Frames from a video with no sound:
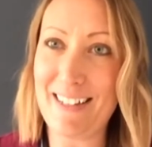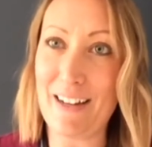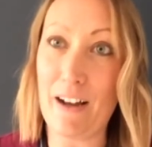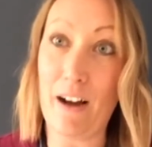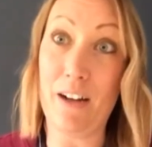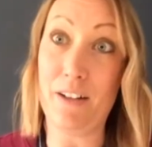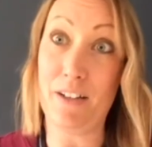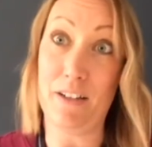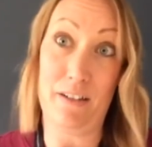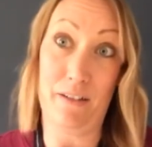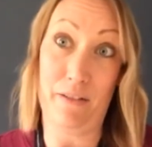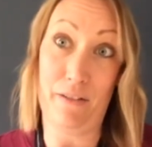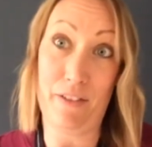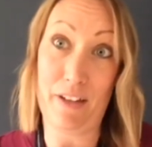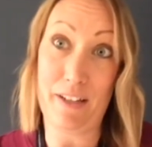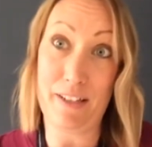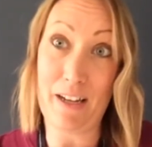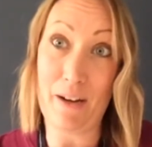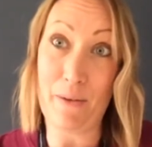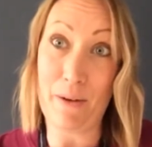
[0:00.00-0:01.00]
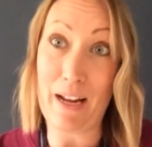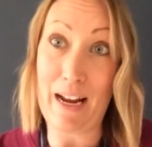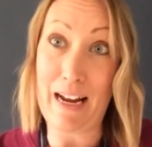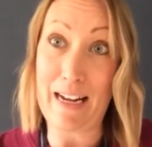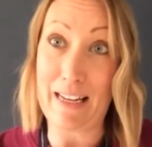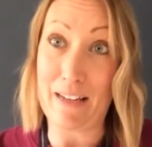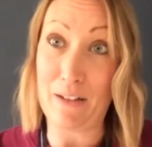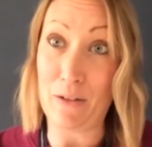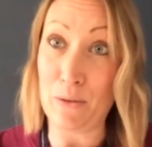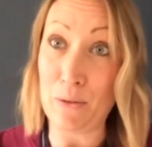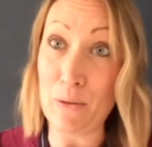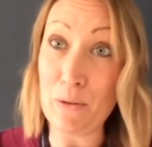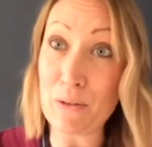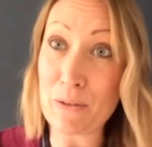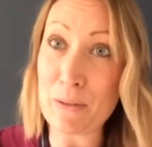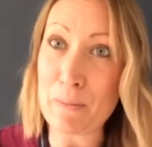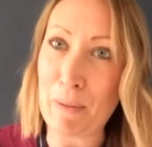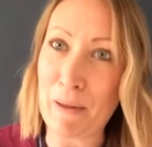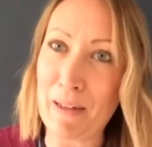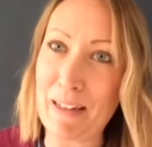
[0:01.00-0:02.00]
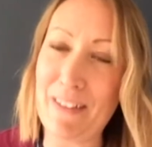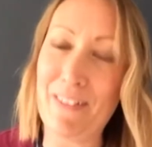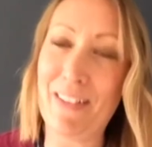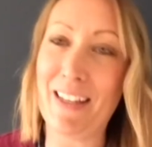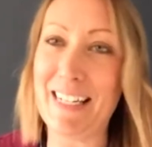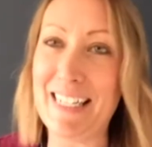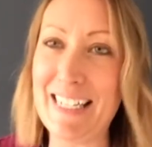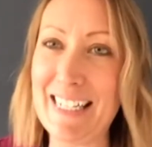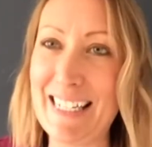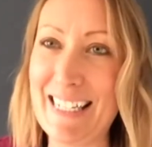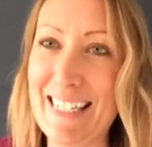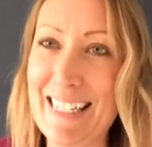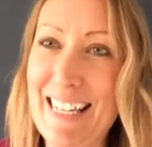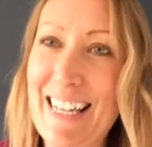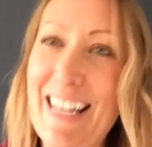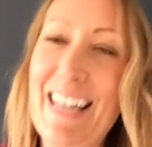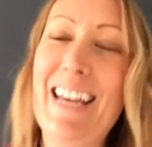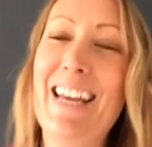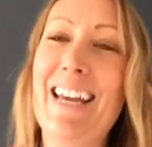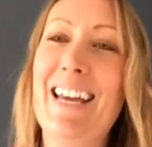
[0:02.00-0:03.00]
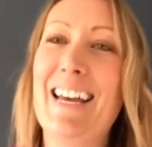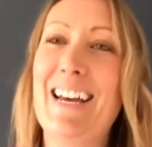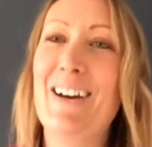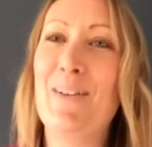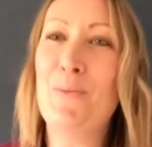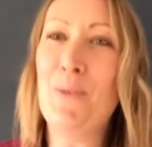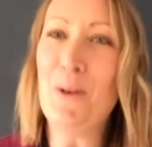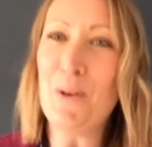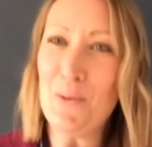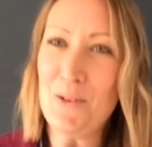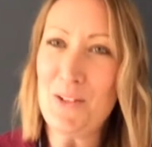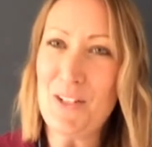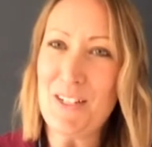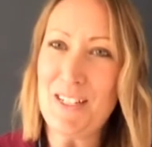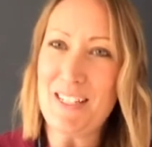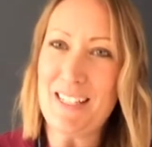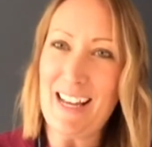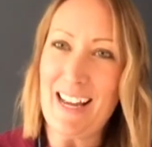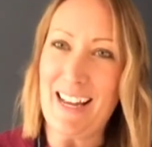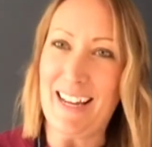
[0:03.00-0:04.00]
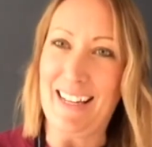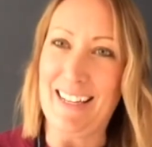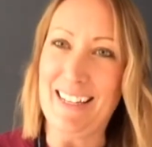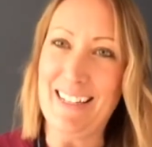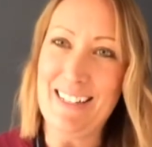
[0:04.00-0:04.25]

I don't know if that's how an alien talks, but if they did, what would you say?